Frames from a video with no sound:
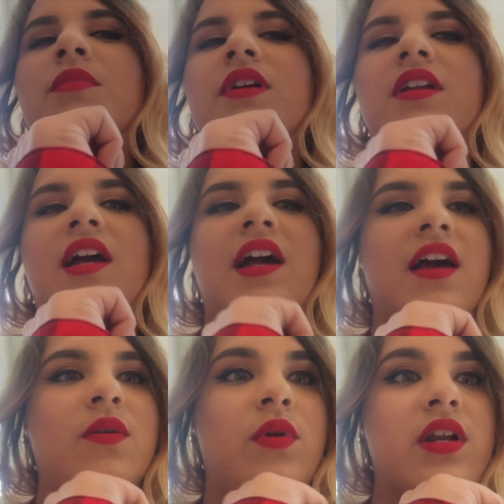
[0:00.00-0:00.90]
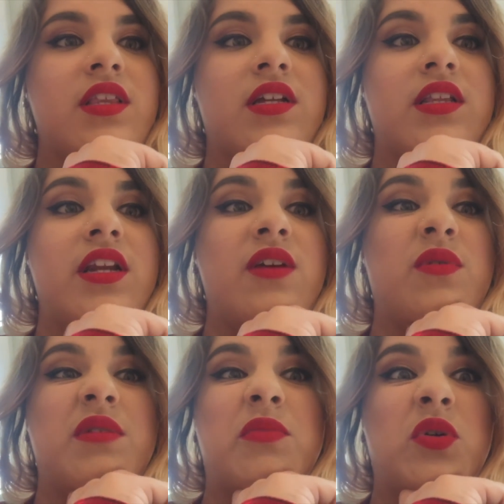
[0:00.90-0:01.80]
but I kind of wanted the Clinique
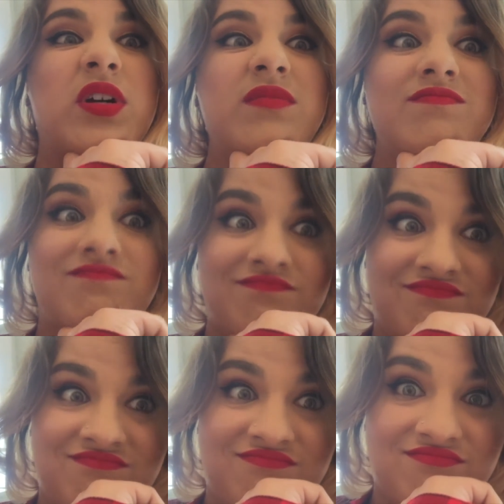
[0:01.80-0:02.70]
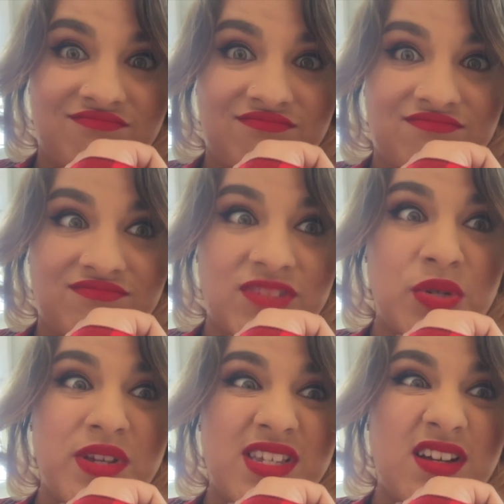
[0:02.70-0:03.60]
one more,
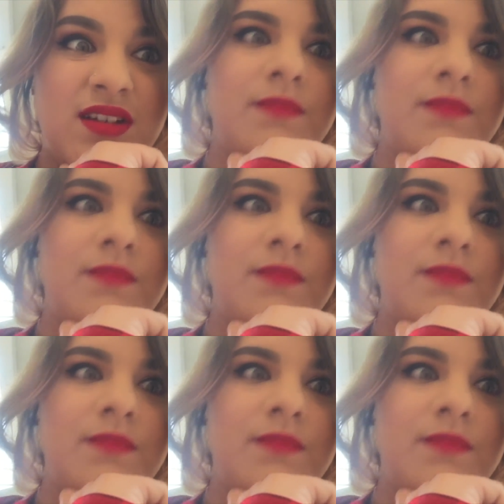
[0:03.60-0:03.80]
so I suck.